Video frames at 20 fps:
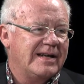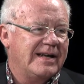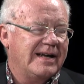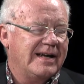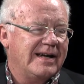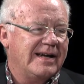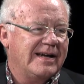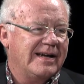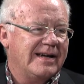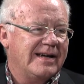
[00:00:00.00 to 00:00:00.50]
Oh,
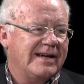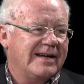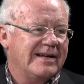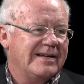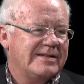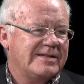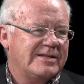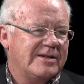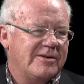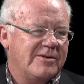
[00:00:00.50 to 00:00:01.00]
wow.
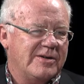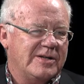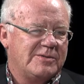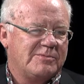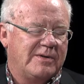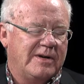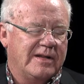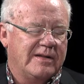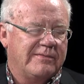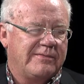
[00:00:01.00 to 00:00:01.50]
uh, so
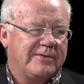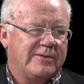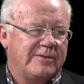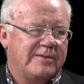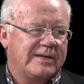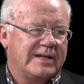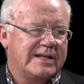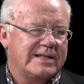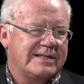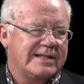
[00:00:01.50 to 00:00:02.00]
it's one of the few
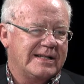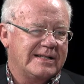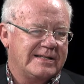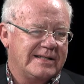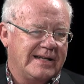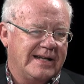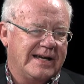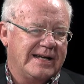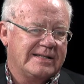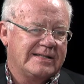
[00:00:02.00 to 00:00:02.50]
things
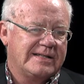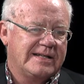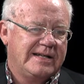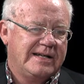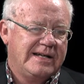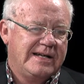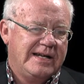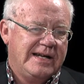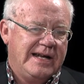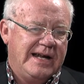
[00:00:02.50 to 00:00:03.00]
that's less,
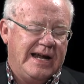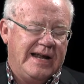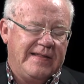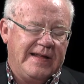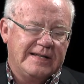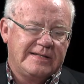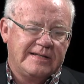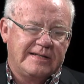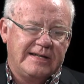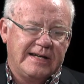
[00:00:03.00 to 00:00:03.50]
and
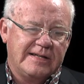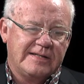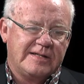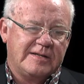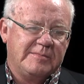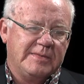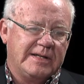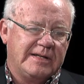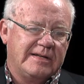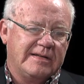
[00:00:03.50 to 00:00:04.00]
that's a
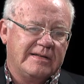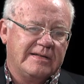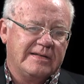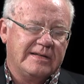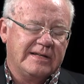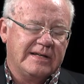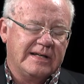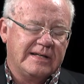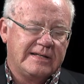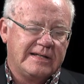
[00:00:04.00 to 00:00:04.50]
testament to
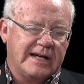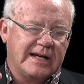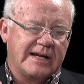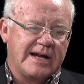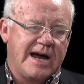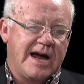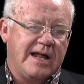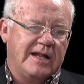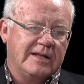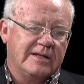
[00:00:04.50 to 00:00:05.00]
the uh,
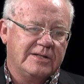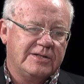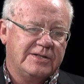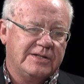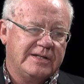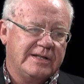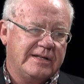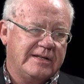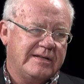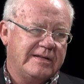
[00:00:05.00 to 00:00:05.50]

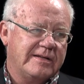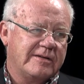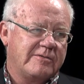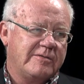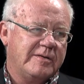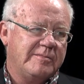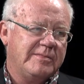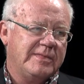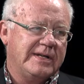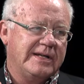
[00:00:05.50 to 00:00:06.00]
technology, the
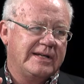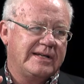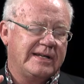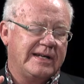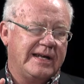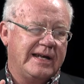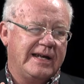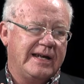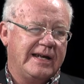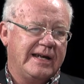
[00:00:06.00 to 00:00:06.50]
equipment,
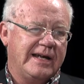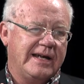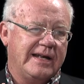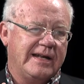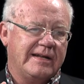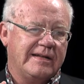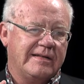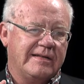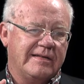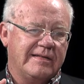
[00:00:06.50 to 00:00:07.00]

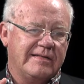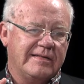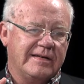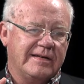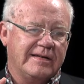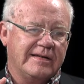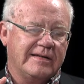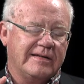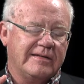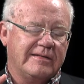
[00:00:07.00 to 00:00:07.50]
and
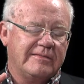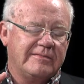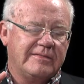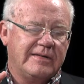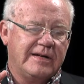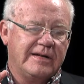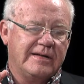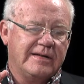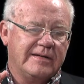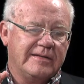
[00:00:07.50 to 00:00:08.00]
the
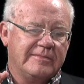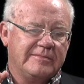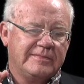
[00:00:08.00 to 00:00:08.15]
uh,